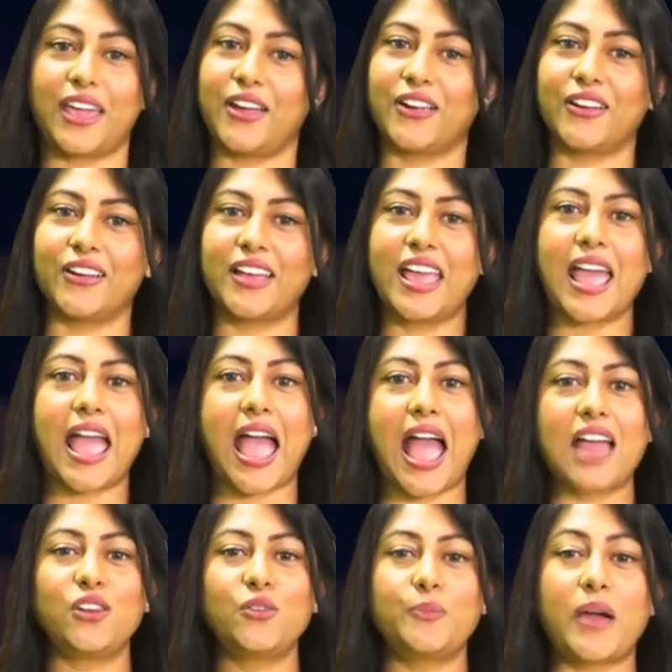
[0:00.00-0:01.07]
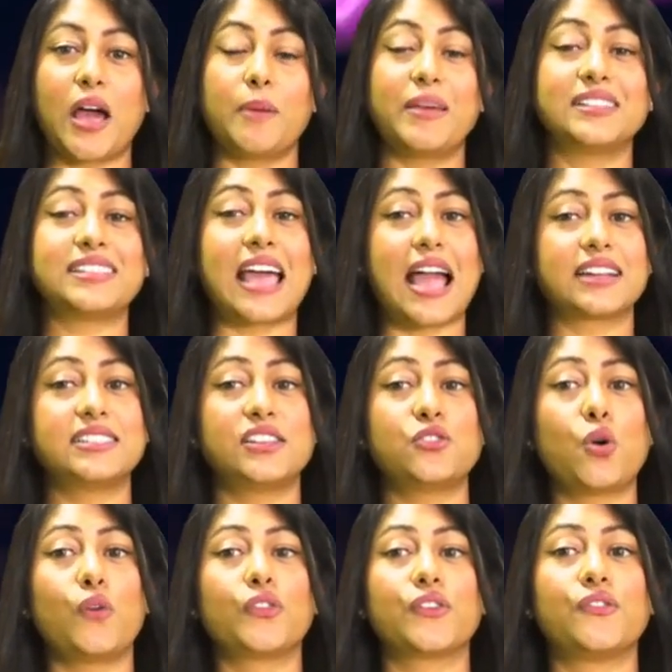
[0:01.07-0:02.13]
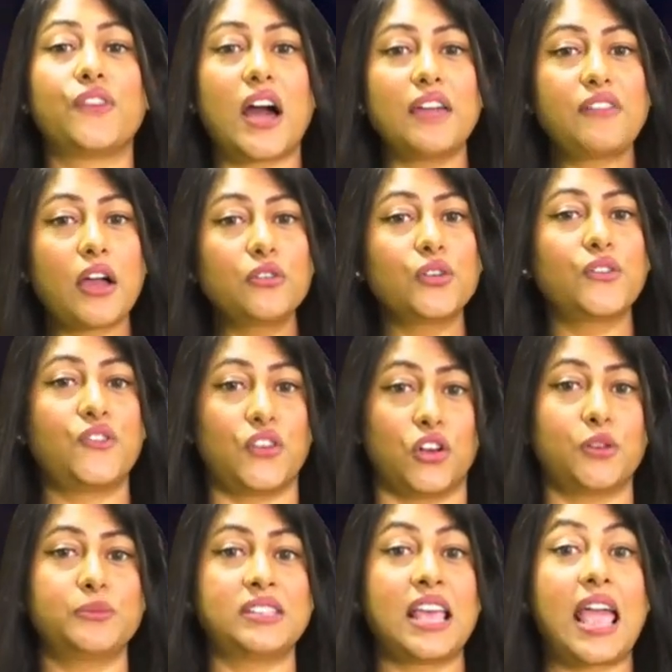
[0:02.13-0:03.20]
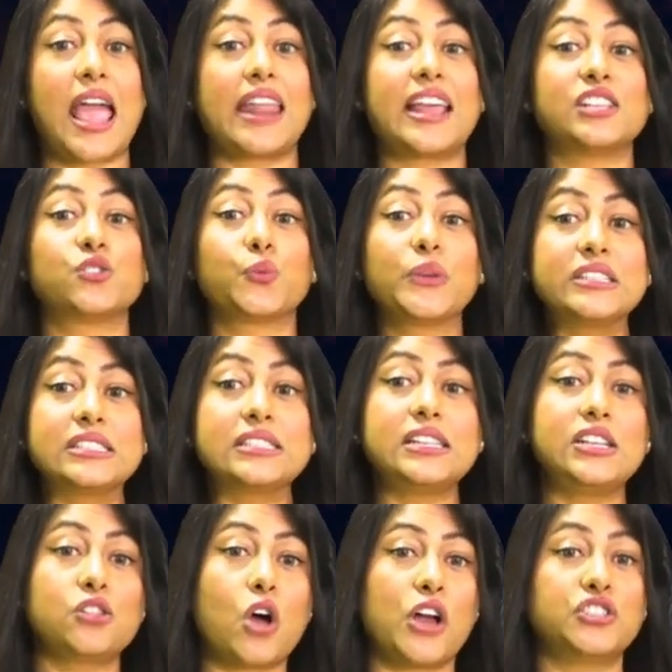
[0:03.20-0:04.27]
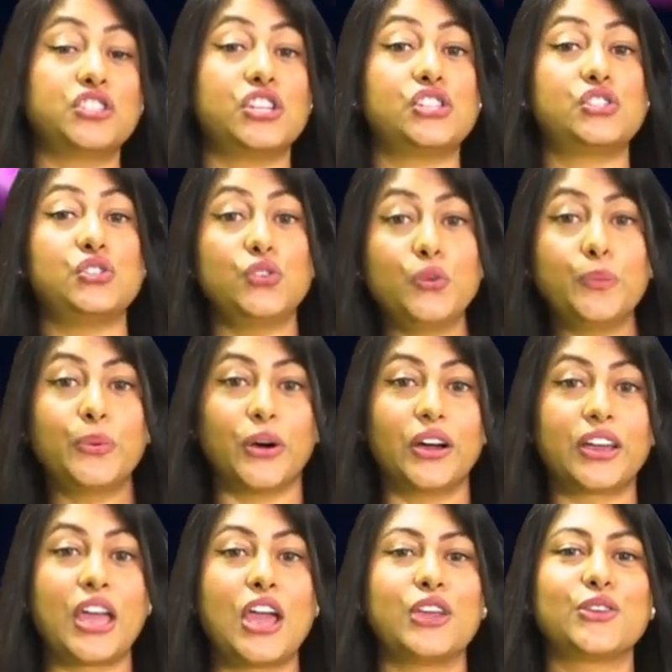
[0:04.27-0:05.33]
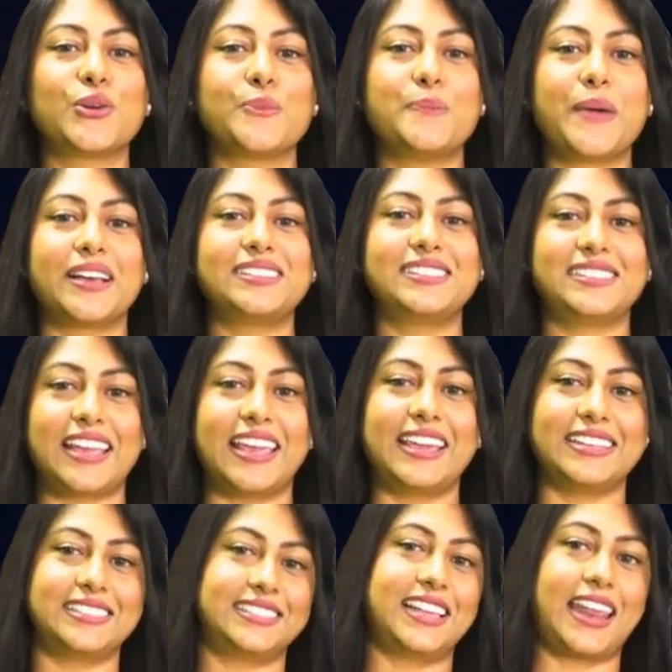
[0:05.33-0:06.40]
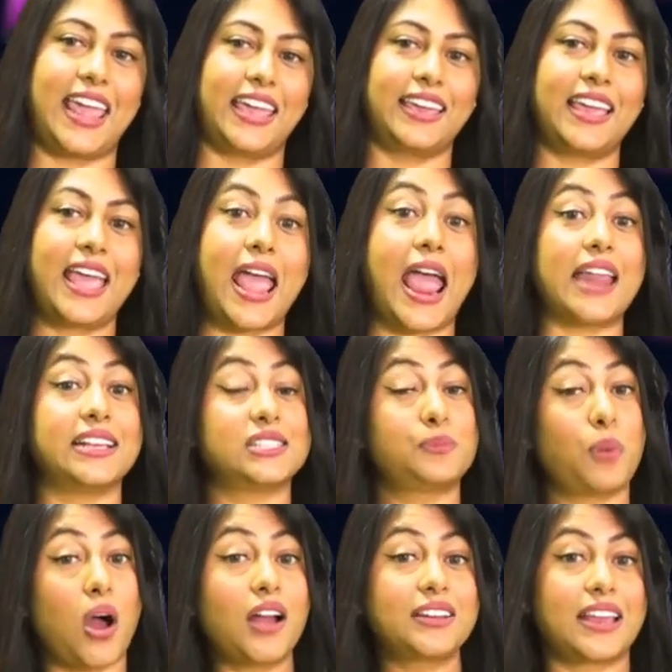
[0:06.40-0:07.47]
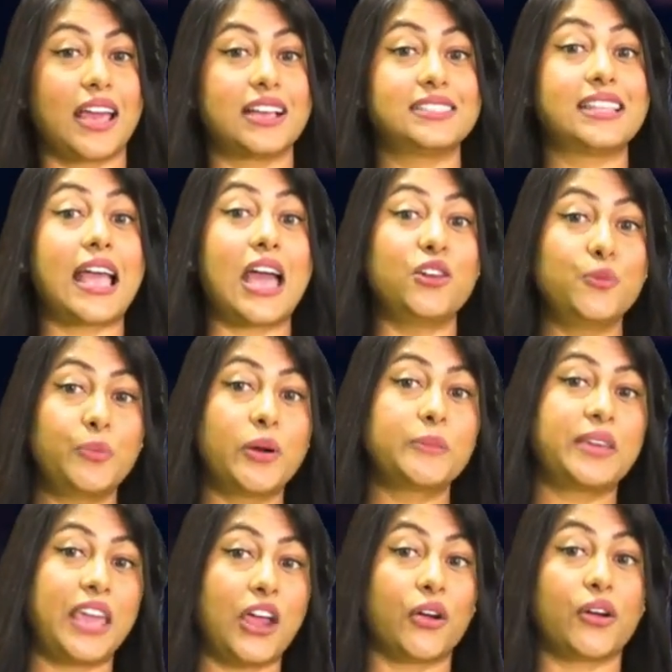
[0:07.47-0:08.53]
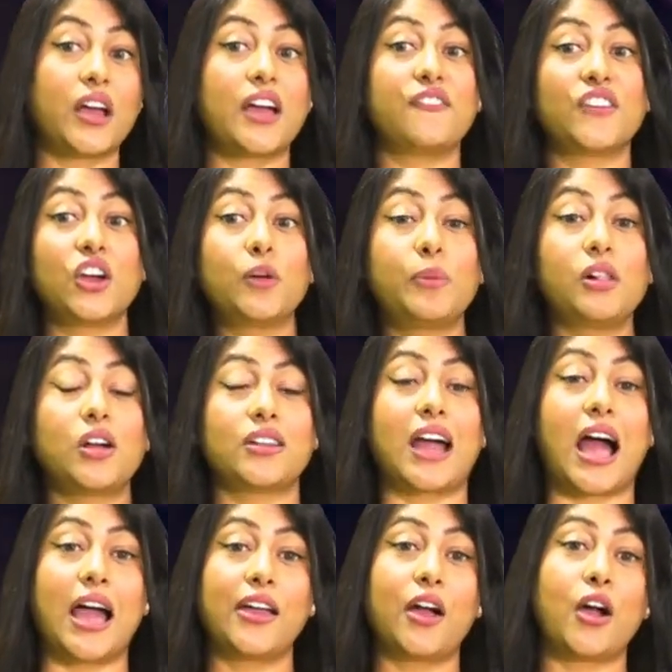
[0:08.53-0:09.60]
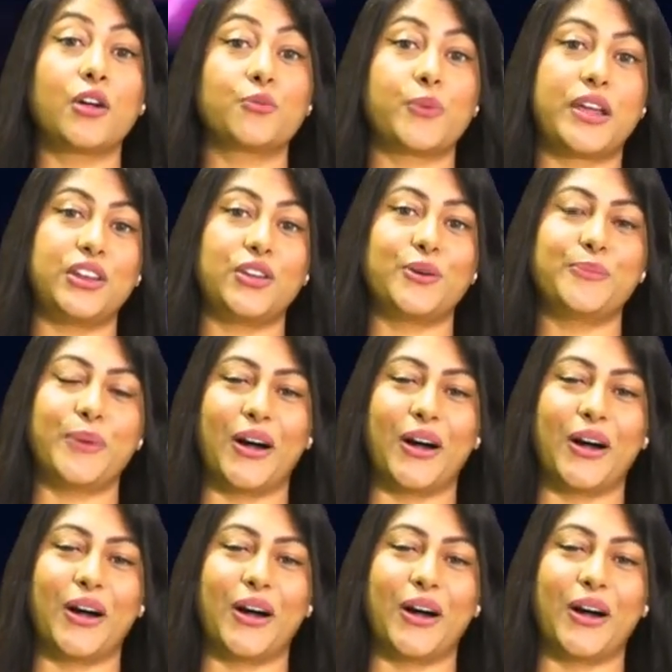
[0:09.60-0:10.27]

Kher. Anupam has acted in over 500 films and has recently launched his new book, Your Best Day Is Today, and his podcast, Anupam Cares, available on iHeartRadio